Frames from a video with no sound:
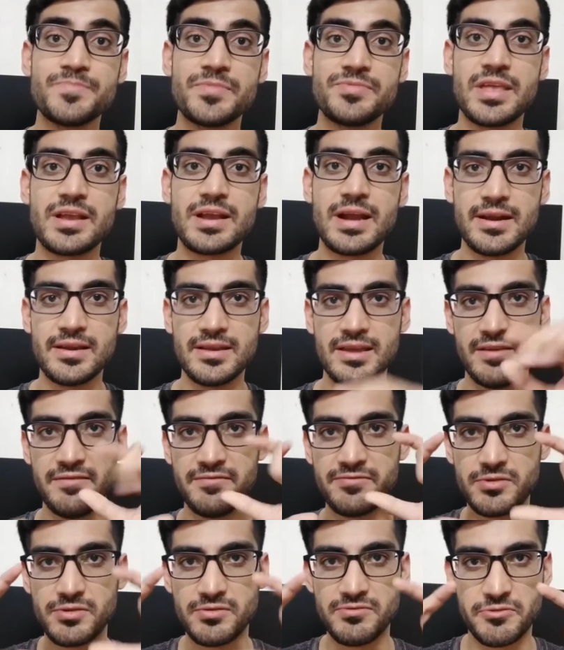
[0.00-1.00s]
they kind of
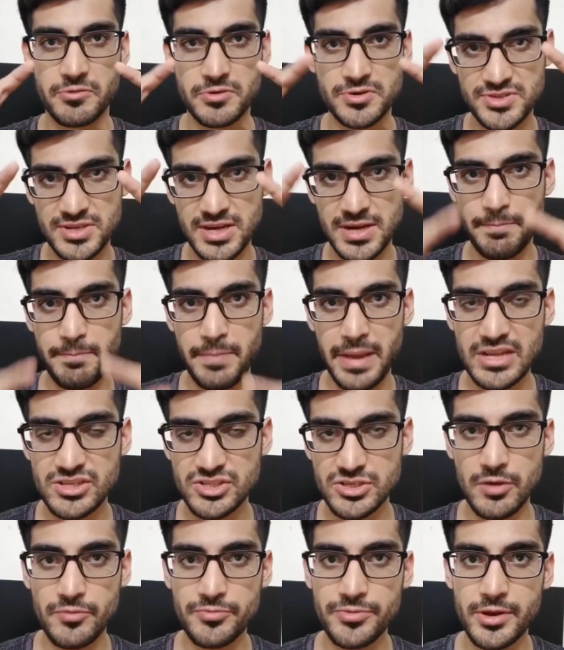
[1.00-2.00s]
give the First Aid page
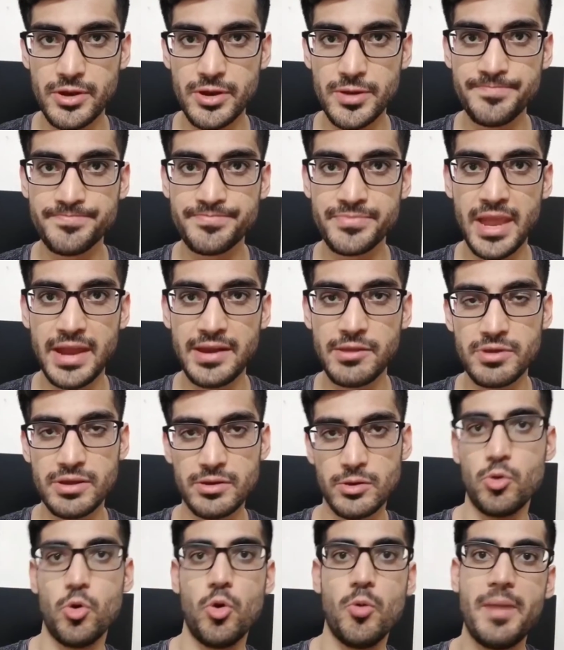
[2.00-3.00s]
down there, and you
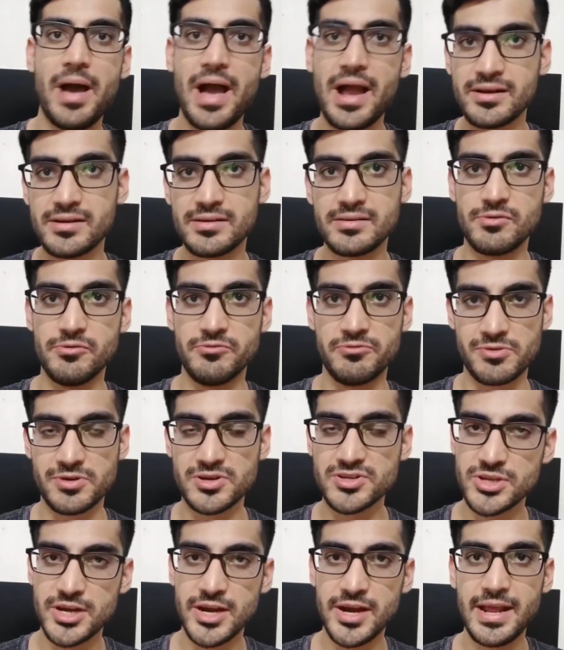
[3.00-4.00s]
can go back to
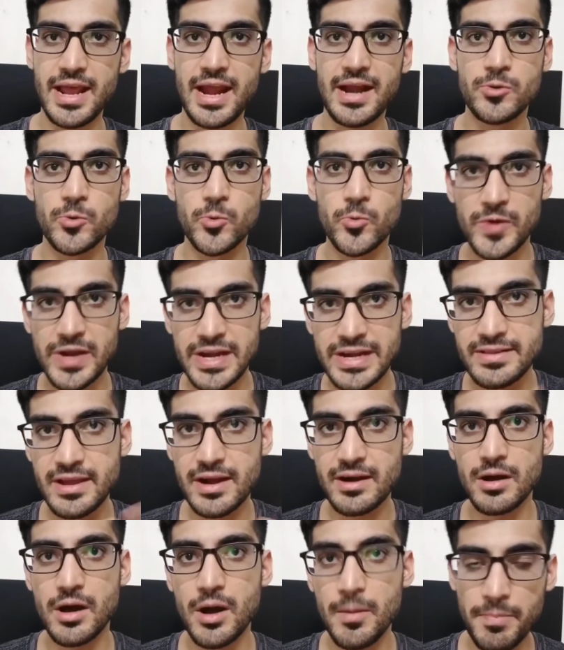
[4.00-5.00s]
First Aid and read
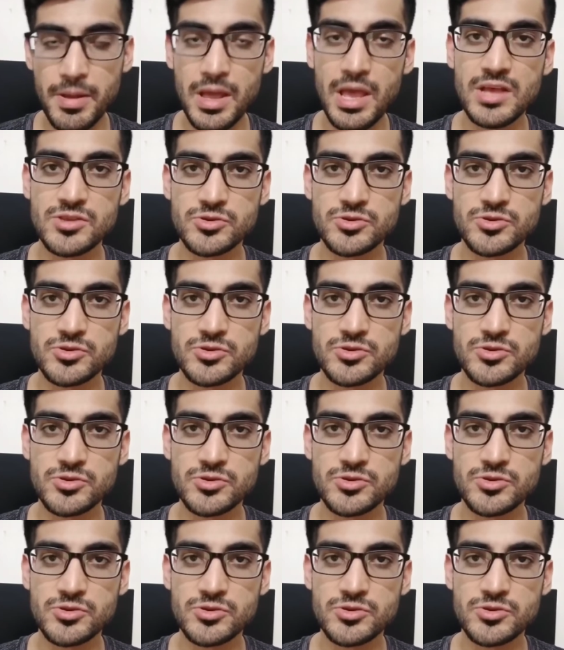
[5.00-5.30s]
that up.